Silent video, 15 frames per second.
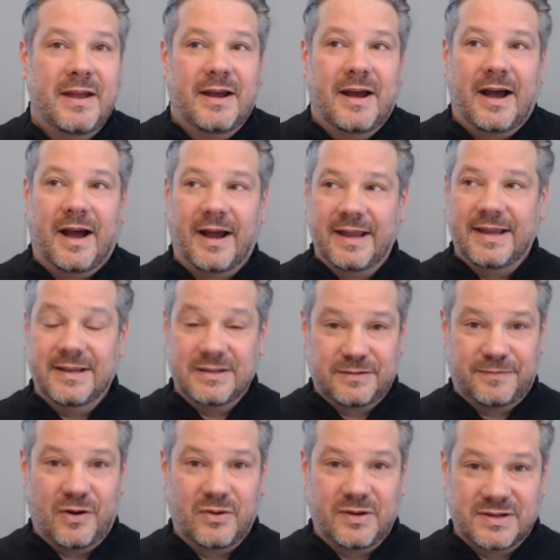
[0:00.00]
uh,
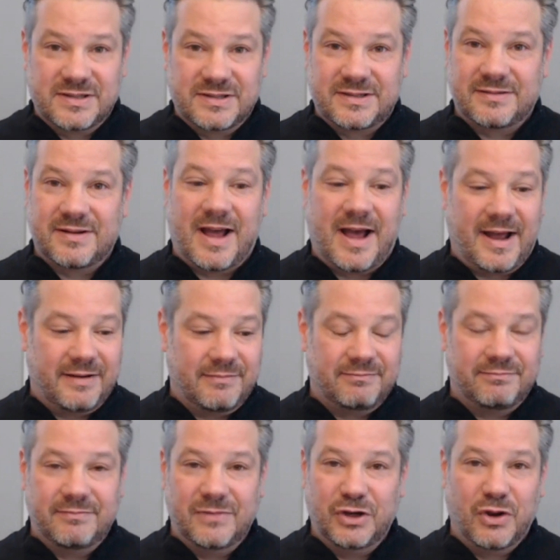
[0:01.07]
is focused
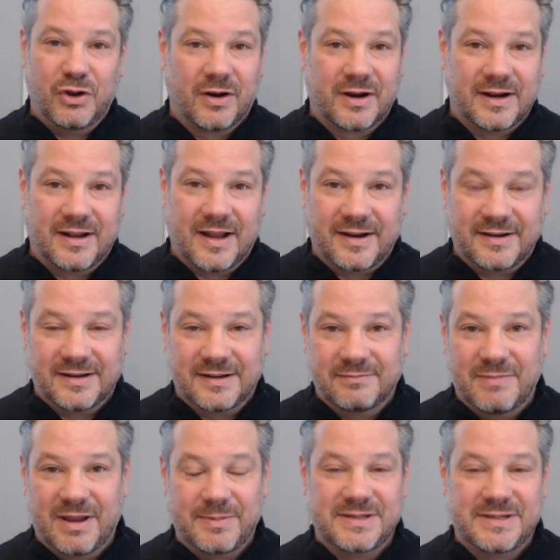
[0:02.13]
on New York and
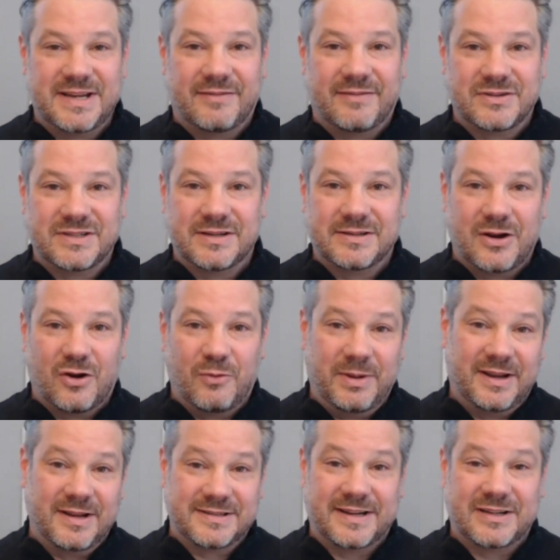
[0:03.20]
London, maybe San Francisco,
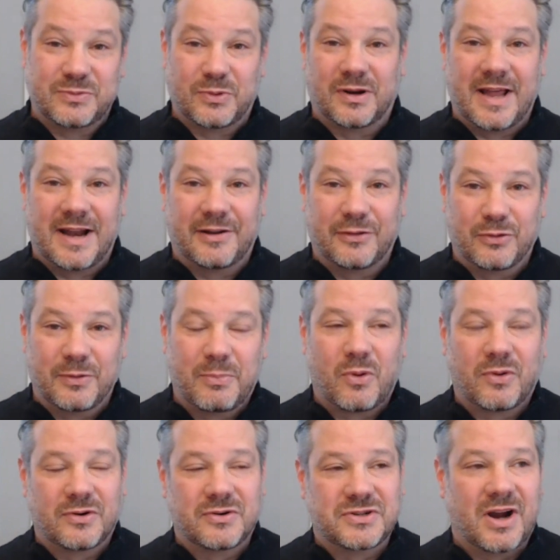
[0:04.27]
because that's where a lot of the
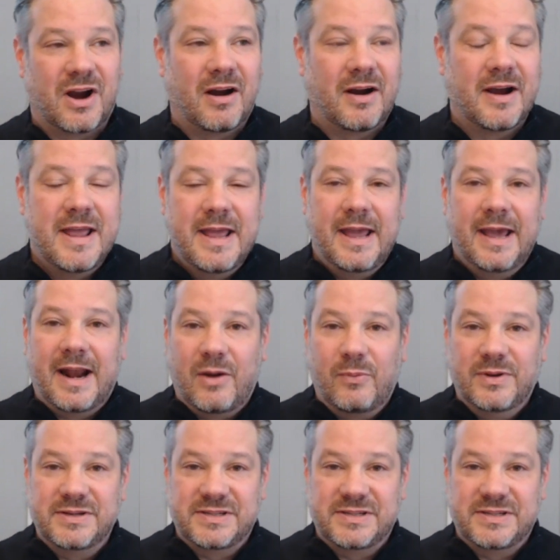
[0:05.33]
reporters are. And I will